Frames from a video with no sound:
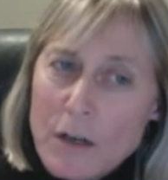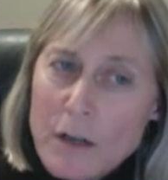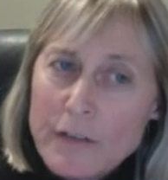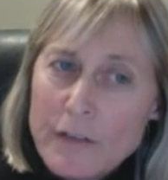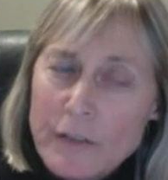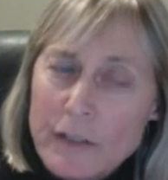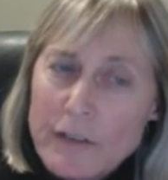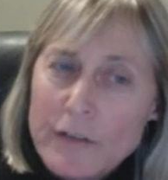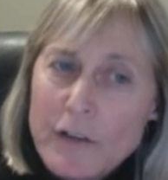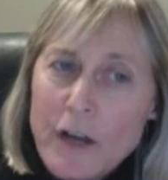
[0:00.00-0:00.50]

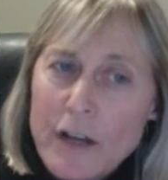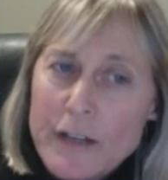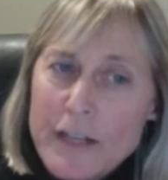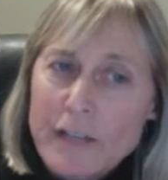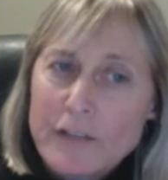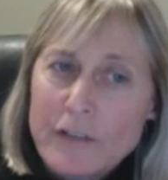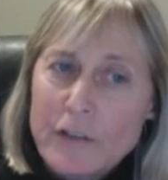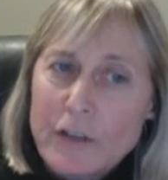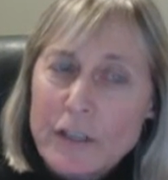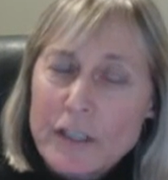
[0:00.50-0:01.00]
not
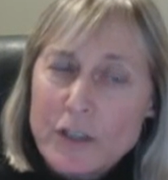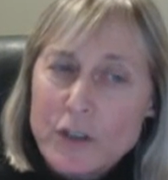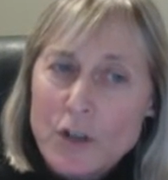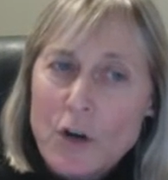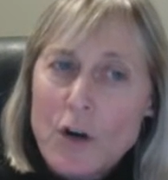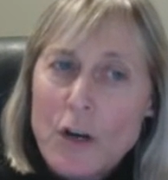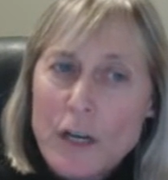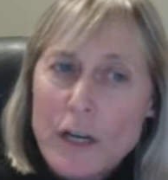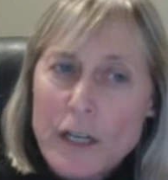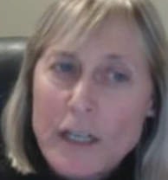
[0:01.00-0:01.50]
necessarily
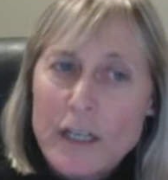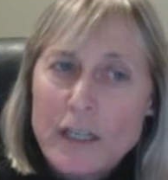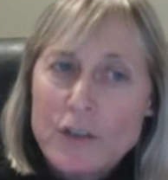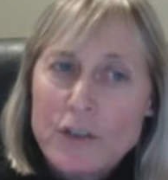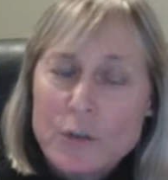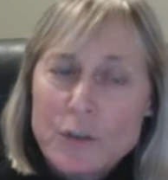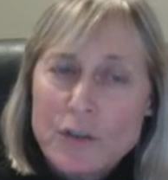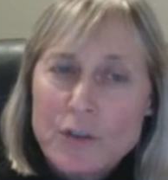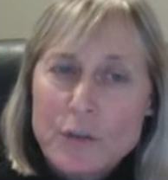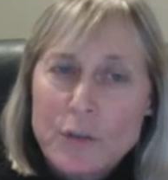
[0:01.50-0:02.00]
targeting
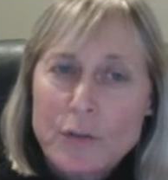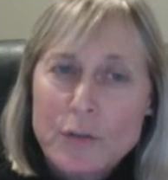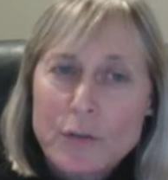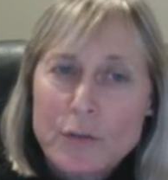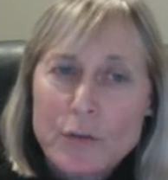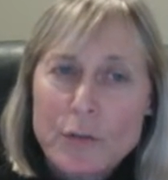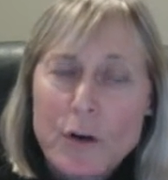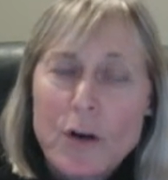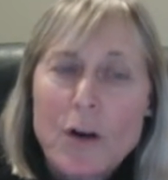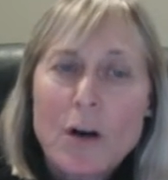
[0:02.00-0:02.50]
Jewish students for
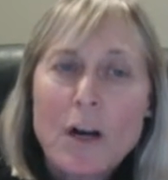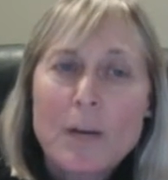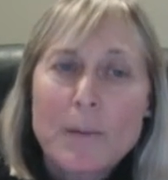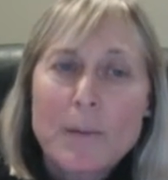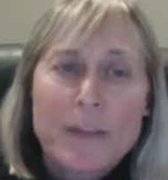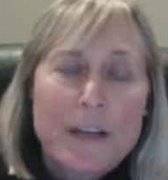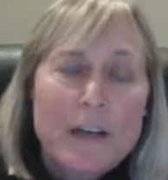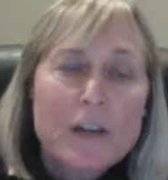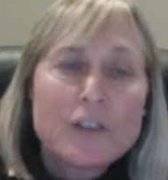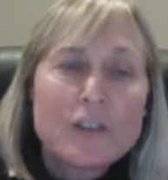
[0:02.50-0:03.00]
harm, but
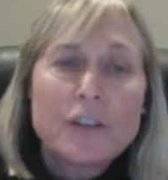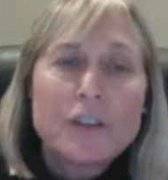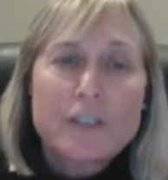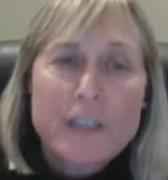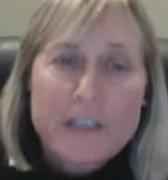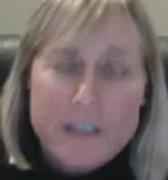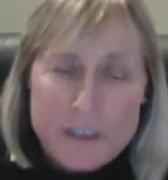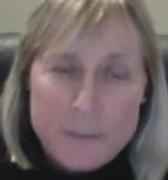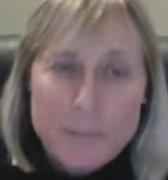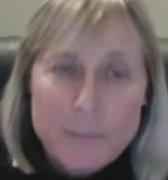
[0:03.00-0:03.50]
they are just
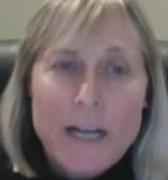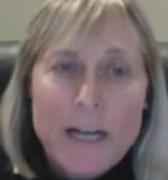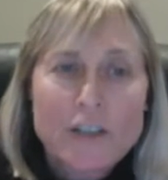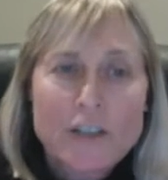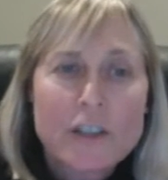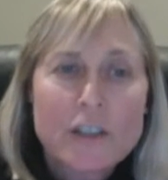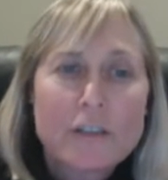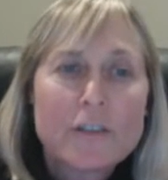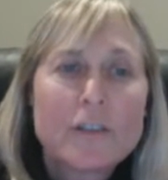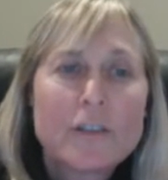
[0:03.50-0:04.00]

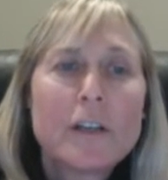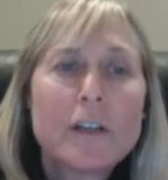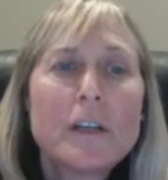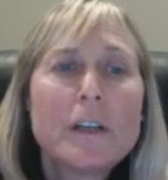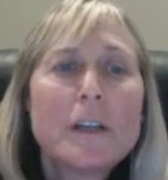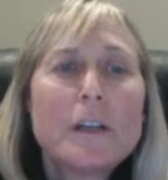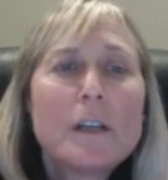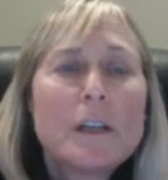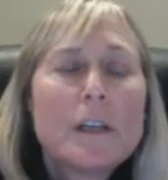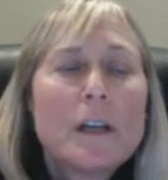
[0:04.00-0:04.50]
expressions.
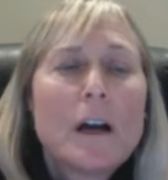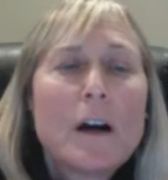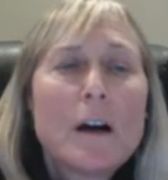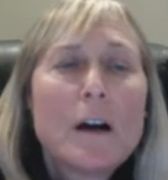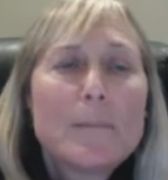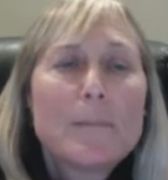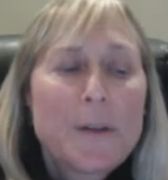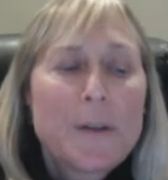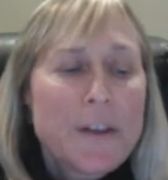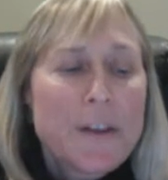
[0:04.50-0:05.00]

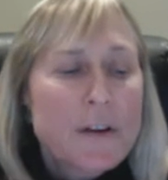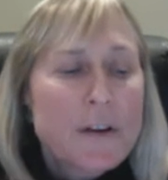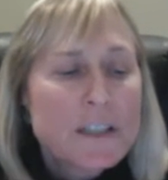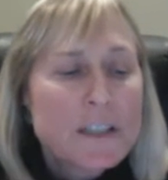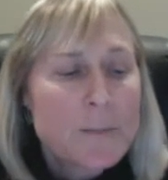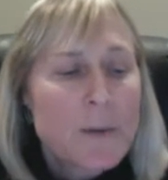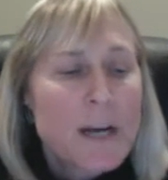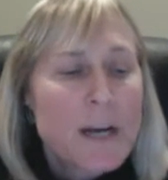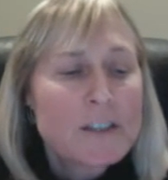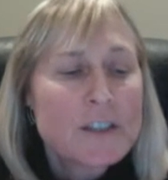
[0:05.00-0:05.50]
But they're
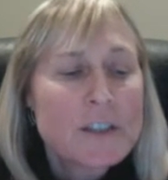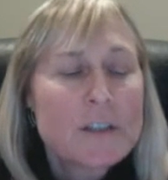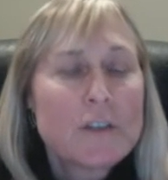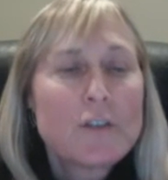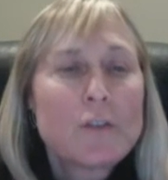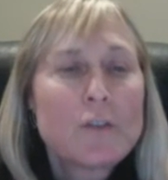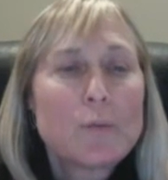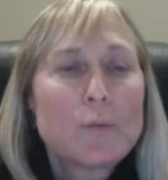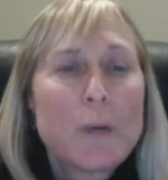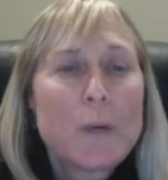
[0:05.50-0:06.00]

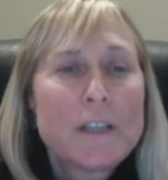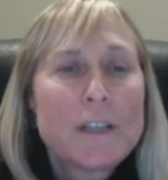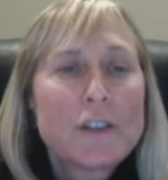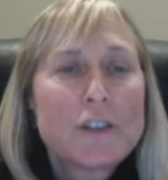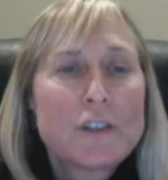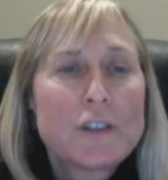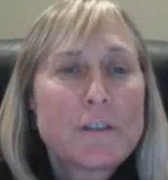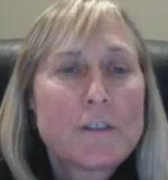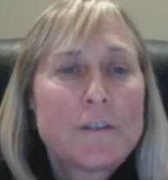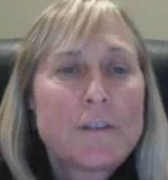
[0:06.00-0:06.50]
expressions
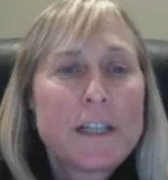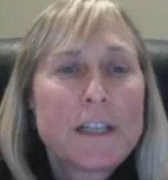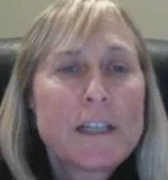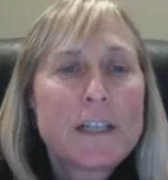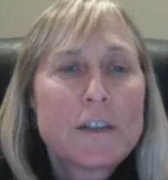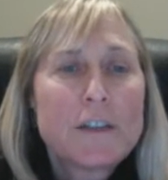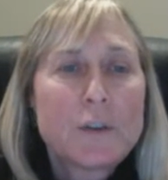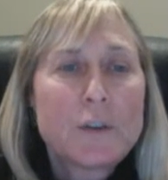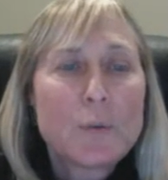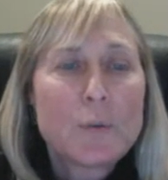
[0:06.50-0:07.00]
which fit
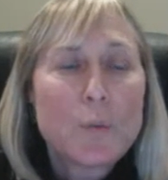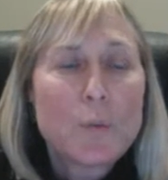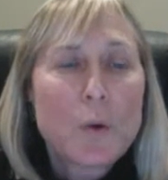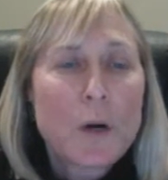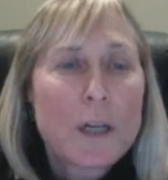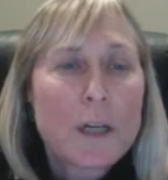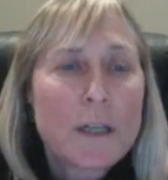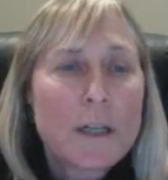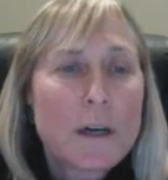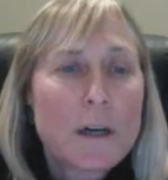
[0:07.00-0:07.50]
into
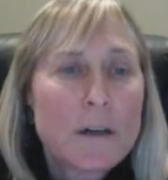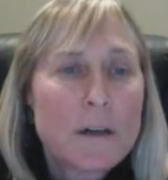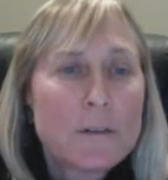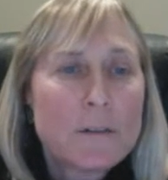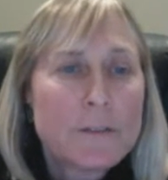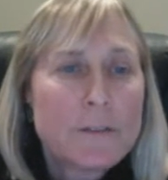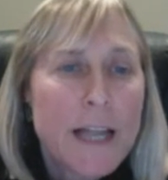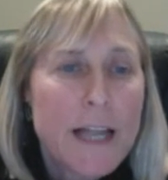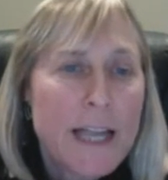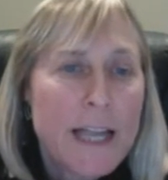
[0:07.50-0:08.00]
one
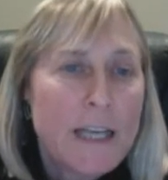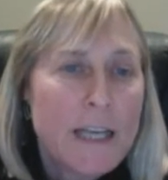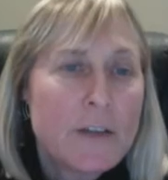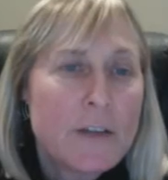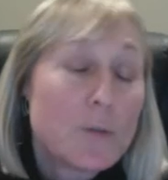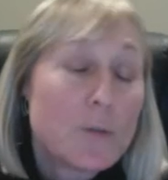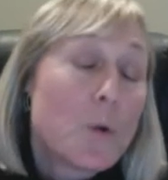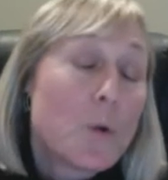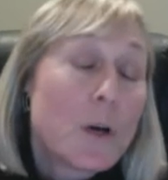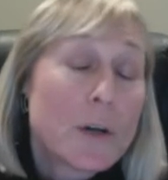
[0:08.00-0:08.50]

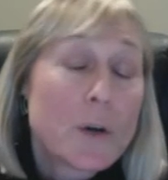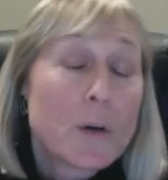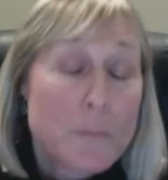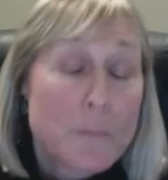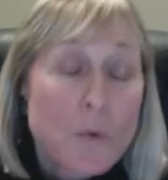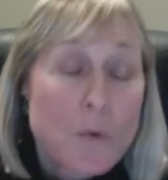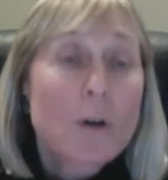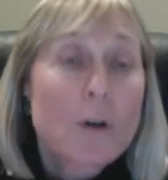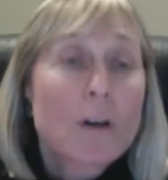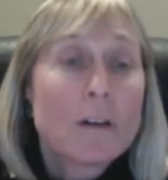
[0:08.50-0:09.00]
or
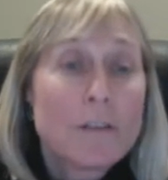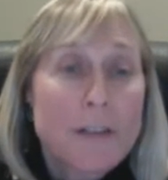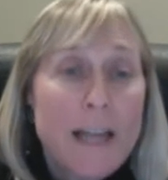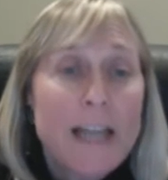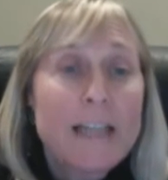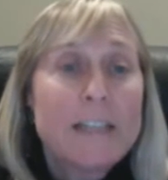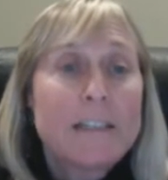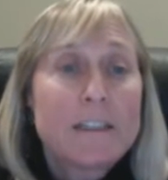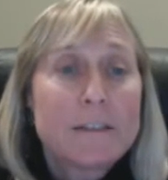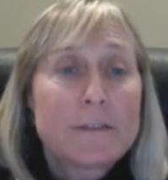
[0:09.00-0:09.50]
more of
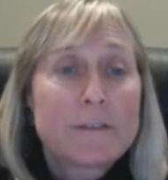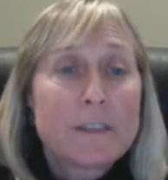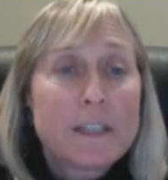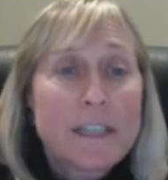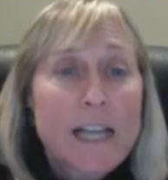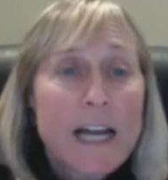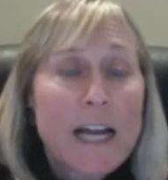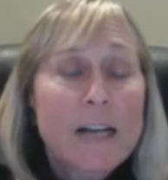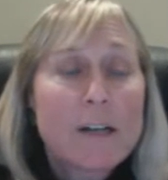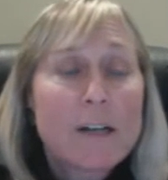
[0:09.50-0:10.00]
8 different
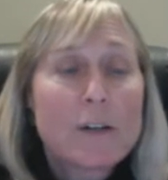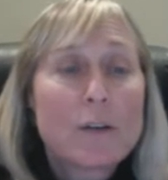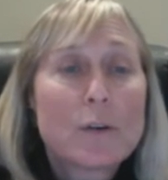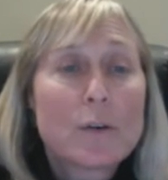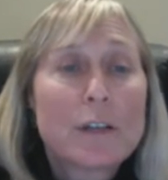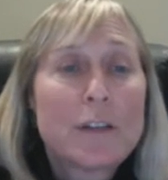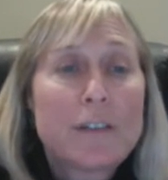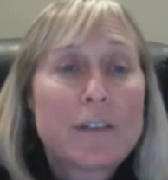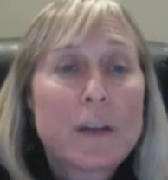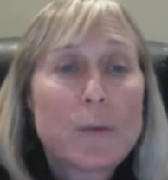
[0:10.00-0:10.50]

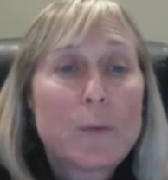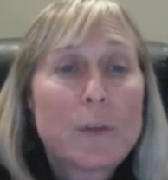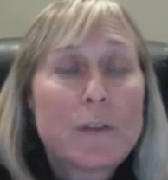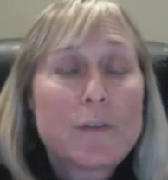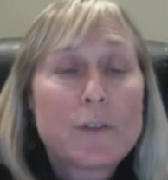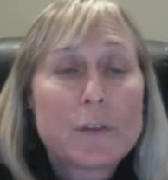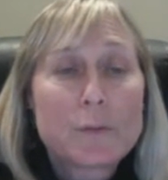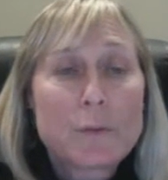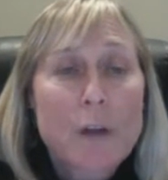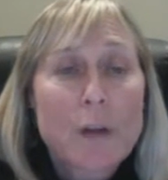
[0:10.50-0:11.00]
categories that we've
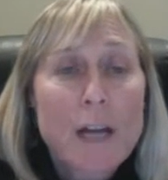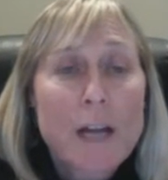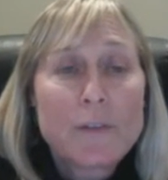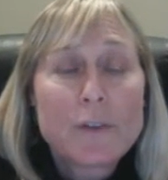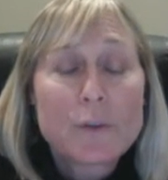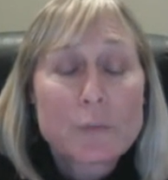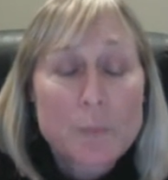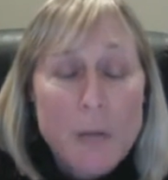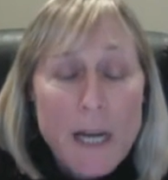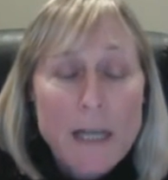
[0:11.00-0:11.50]
derived
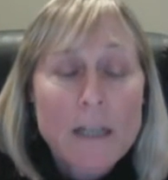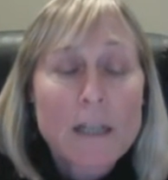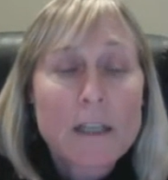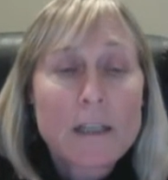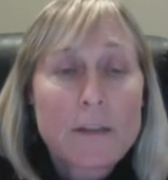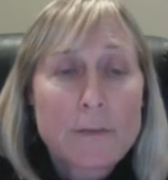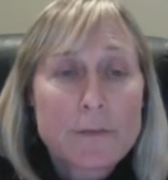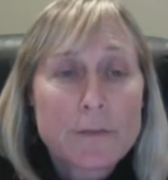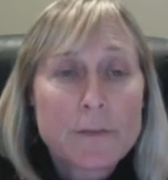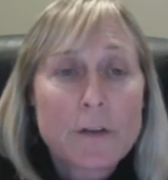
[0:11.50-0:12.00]
directly
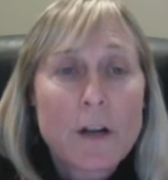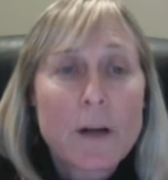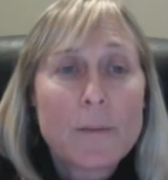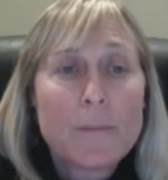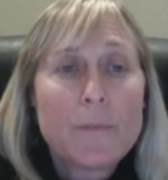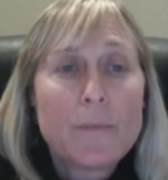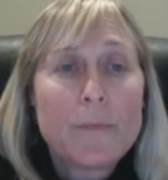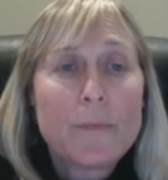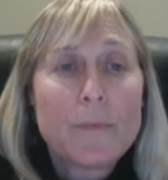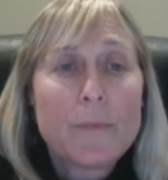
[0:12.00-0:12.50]
from
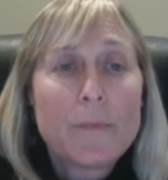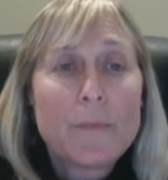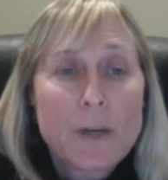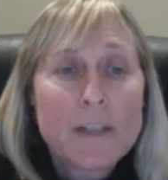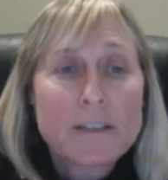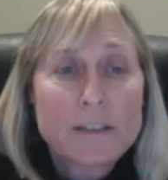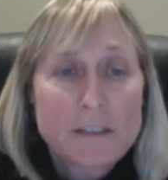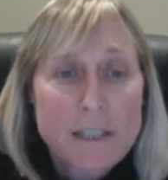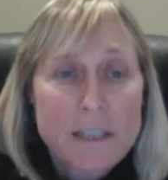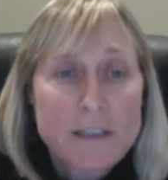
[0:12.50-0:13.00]
the U.S.
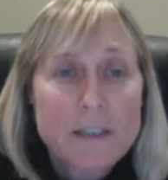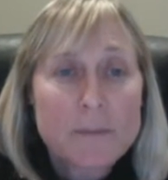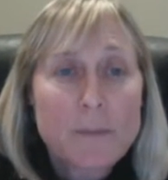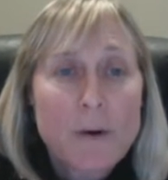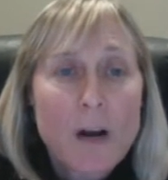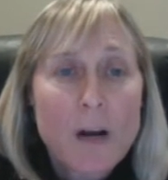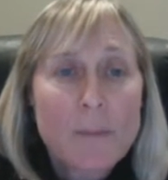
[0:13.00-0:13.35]
State Department